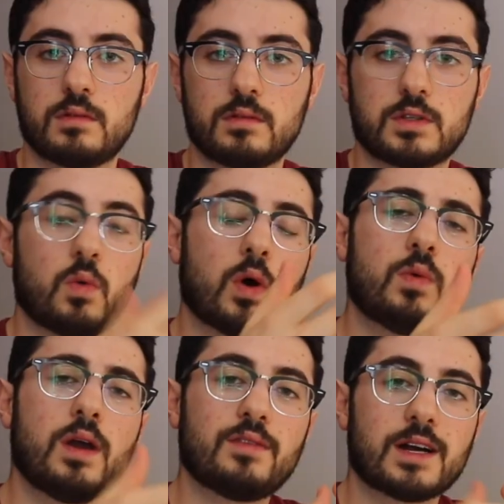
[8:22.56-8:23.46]
So one
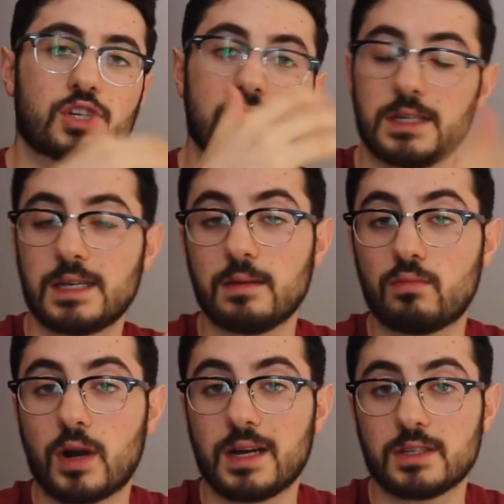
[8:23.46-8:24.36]
way I've actually seen
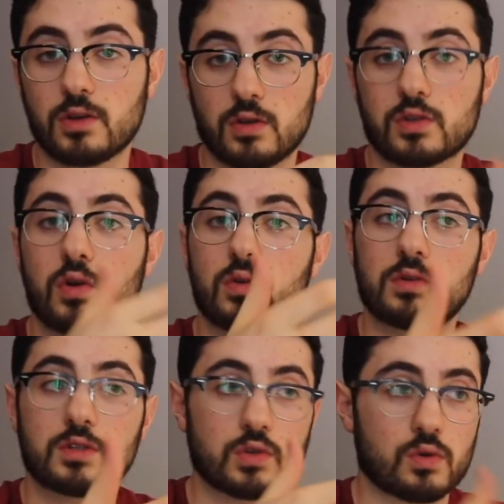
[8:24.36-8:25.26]
brands
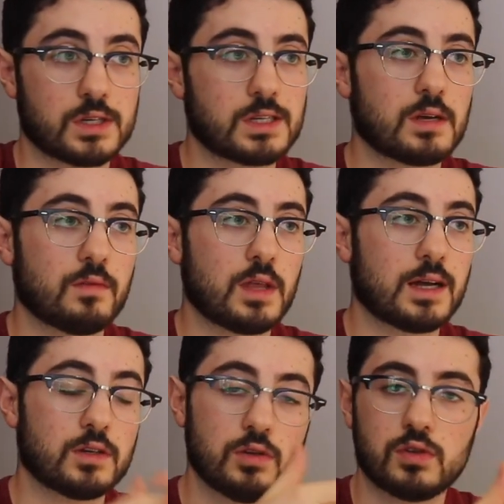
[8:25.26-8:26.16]
also source some of
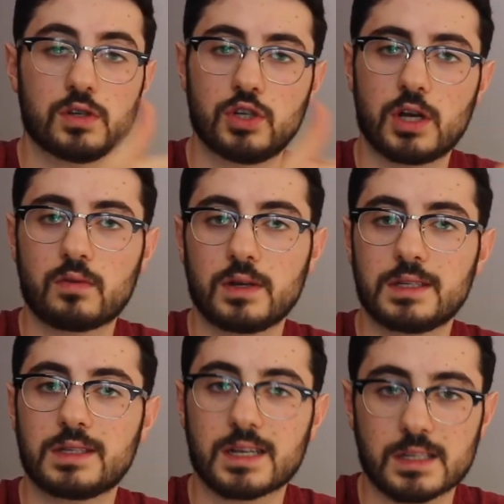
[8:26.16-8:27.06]
that
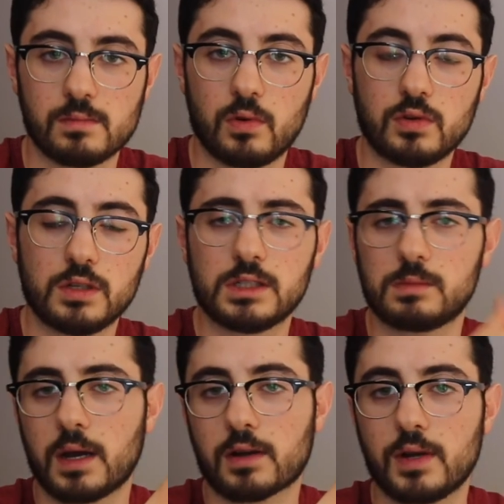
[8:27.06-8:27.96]
user-generated testimonials is
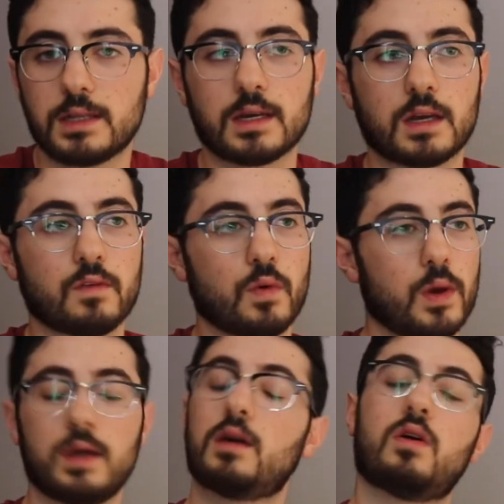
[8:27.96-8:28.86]
by creating a
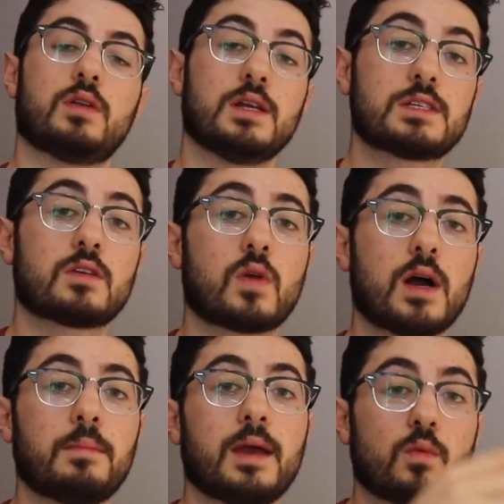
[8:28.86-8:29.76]
giveaway on
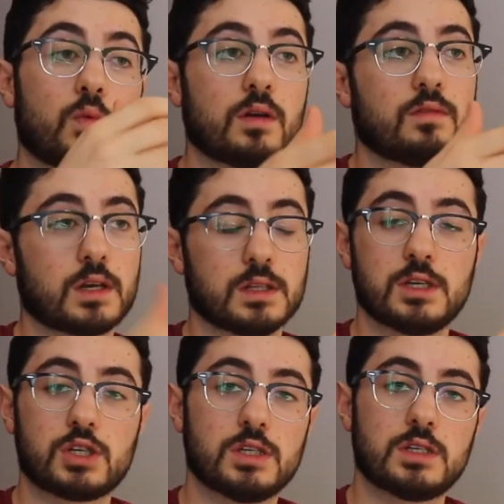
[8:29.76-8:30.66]
Instagram, and one of the
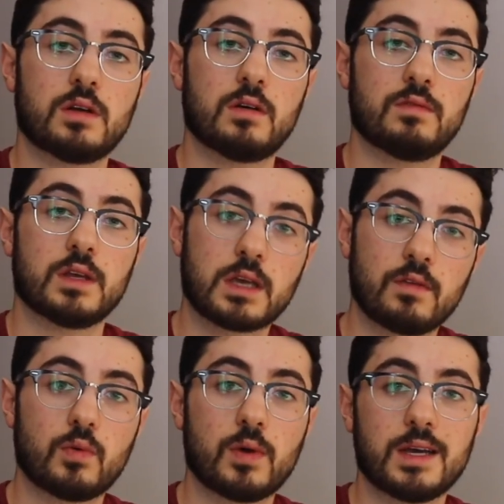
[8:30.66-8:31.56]
conditions of the
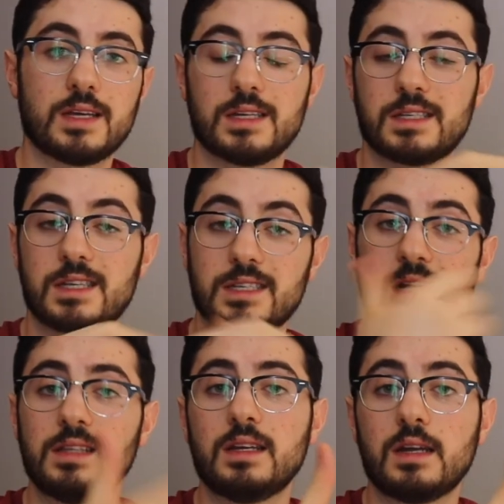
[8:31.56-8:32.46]
giveaway is to
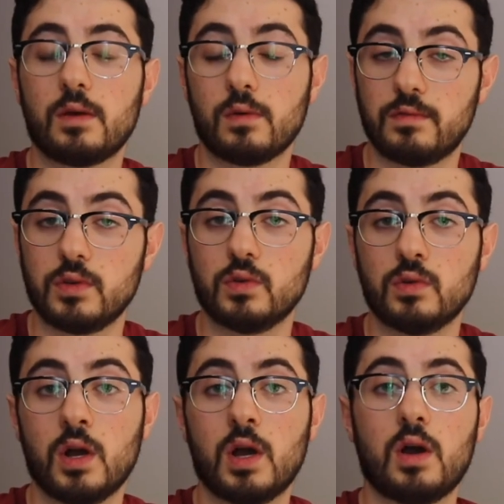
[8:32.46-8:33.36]
send in a
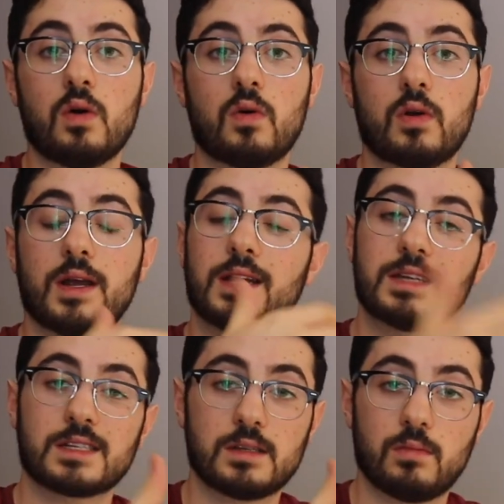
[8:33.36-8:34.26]
review or a
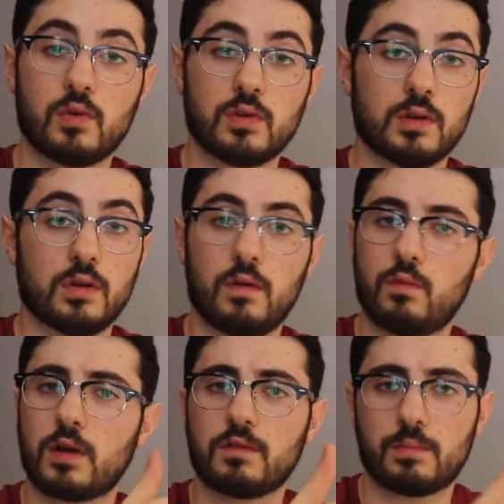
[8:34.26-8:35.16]
testimonial of
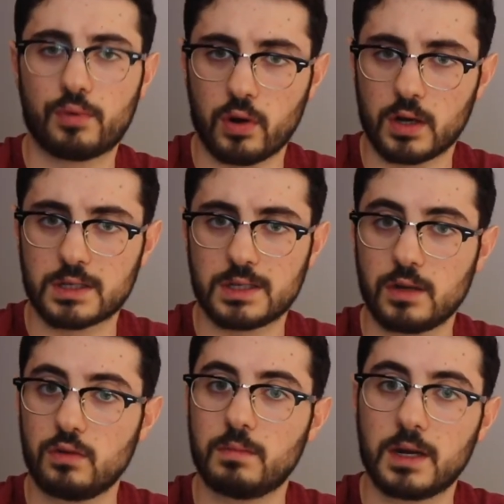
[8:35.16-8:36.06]
one of the products that
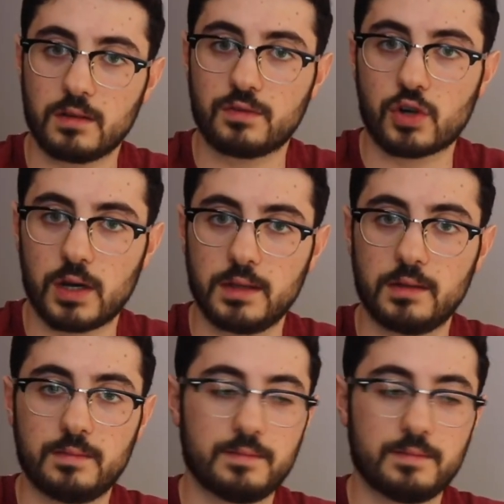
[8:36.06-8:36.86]
you might have tried.